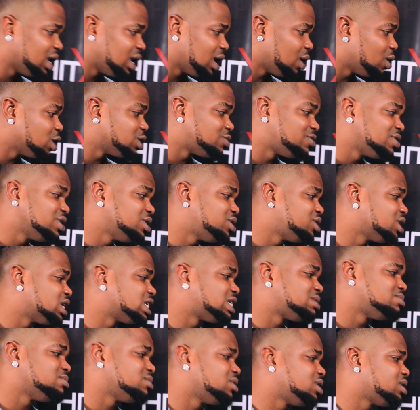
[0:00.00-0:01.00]
I was really
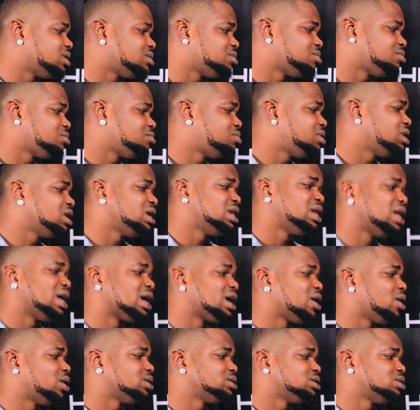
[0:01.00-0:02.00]
just playing like
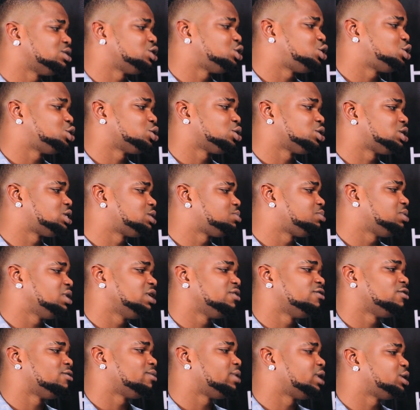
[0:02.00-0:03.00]
I was in the church, playing
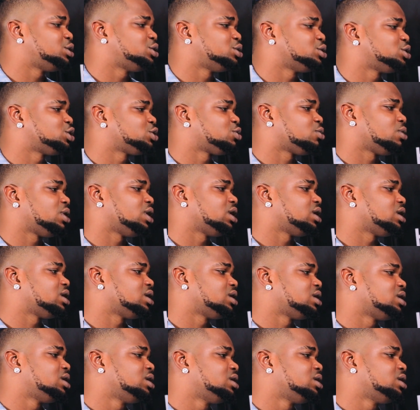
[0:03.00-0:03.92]
for my church choir.